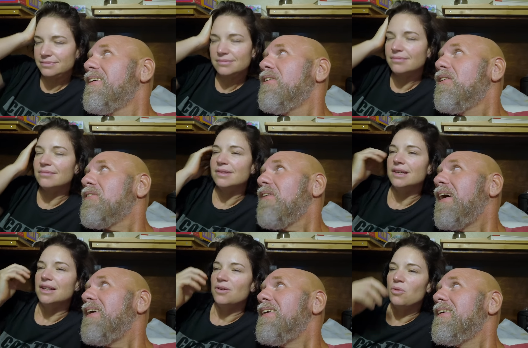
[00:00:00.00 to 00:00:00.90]
Speaker 1: You look
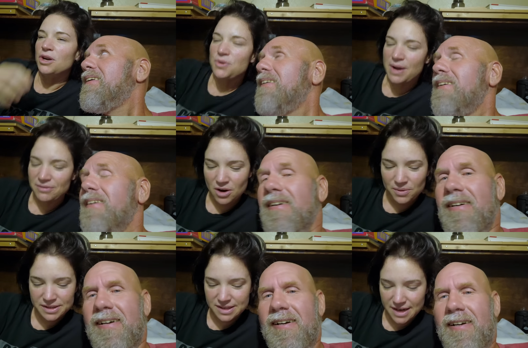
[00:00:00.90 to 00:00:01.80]
great. What do you have
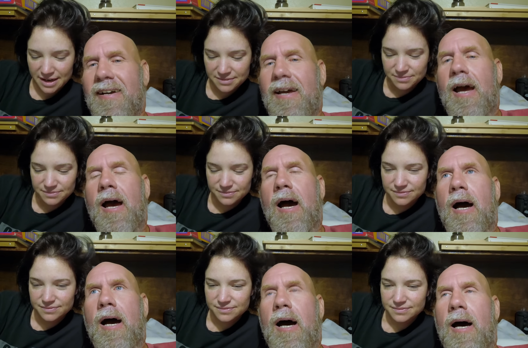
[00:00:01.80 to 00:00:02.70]
going today?
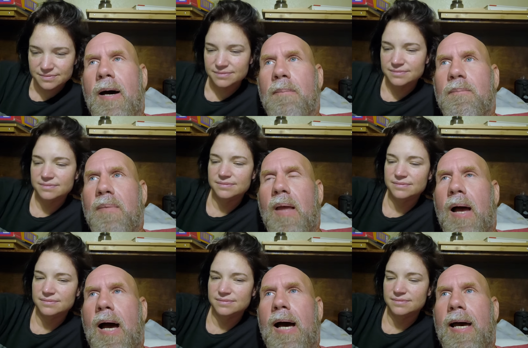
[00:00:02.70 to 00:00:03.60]

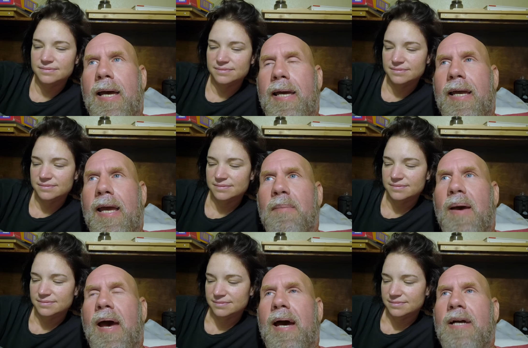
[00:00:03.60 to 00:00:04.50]
I am
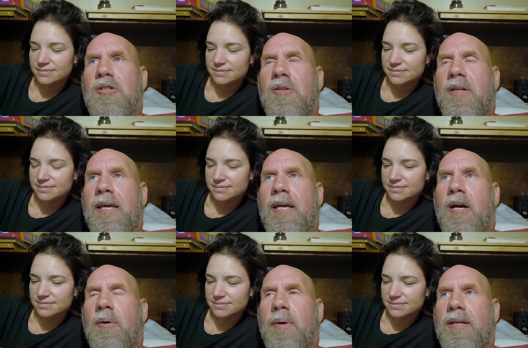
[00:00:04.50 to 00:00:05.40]
actually
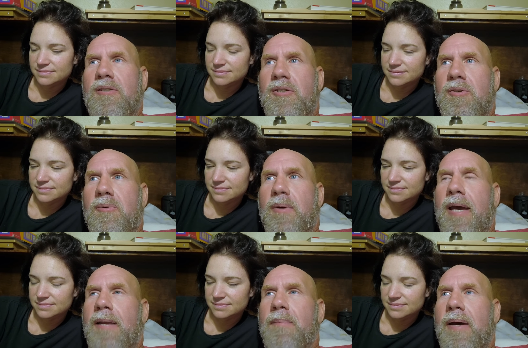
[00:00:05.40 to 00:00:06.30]
going to
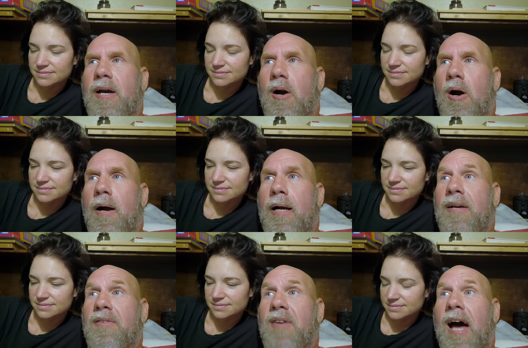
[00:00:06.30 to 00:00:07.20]
get in my car
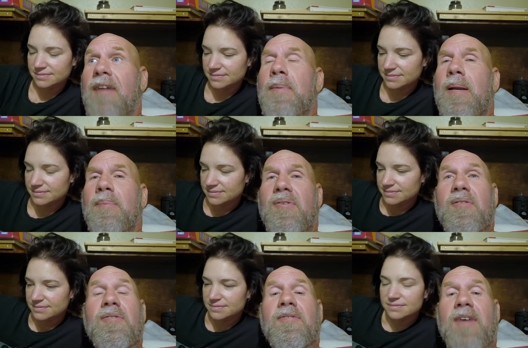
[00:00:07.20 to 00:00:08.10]
because I've been up
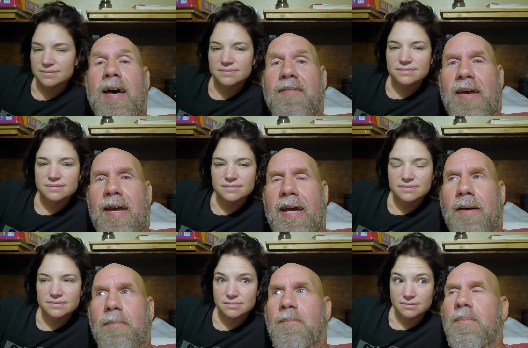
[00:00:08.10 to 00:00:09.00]
since 5
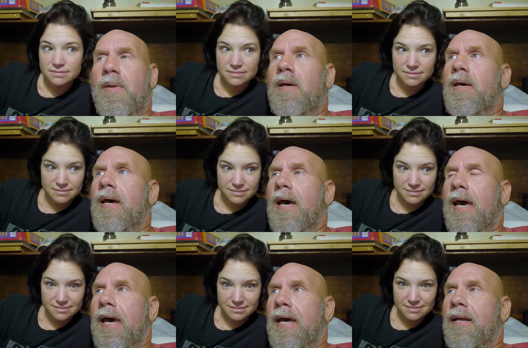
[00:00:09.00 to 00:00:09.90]
a.m.
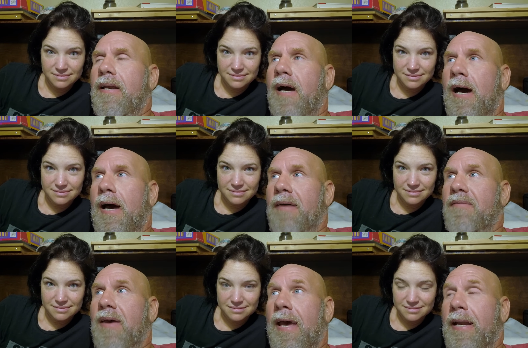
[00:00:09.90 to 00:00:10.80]
and
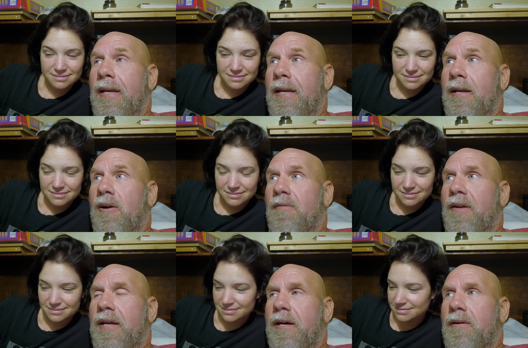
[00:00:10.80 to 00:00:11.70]
I've edited our
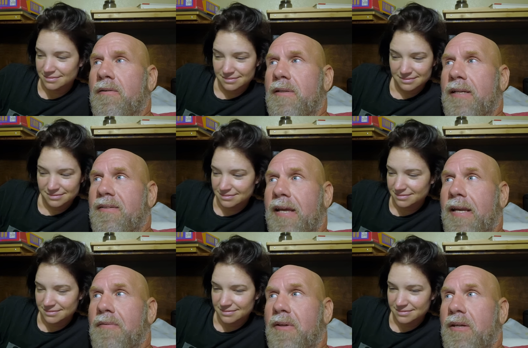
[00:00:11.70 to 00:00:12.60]
video that's
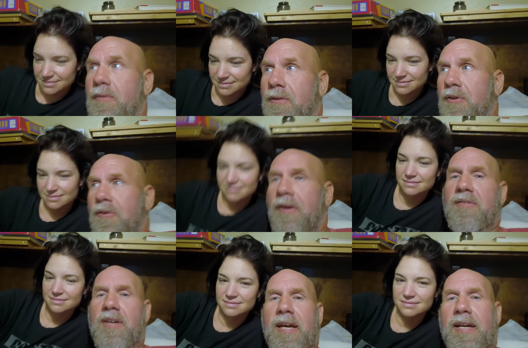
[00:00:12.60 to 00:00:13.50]
getting released for Two
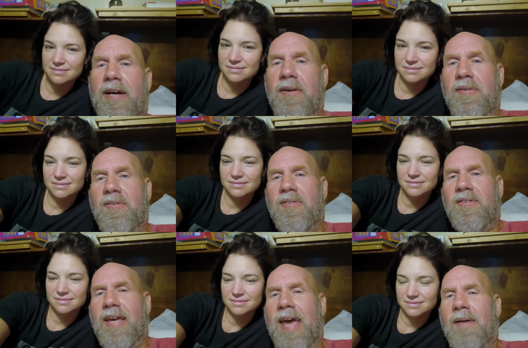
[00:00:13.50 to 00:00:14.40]
Crazy Ketos.
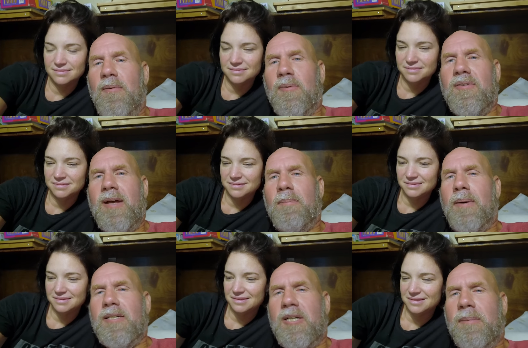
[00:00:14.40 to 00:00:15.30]
The cat won't stop
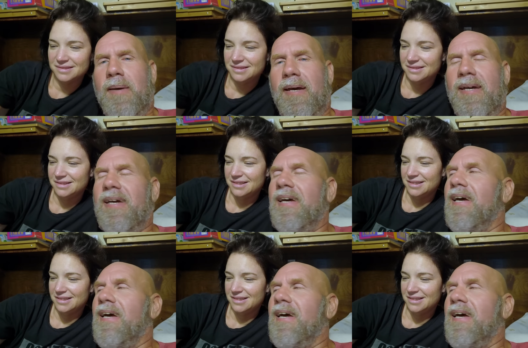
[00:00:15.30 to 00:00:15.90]
budging me.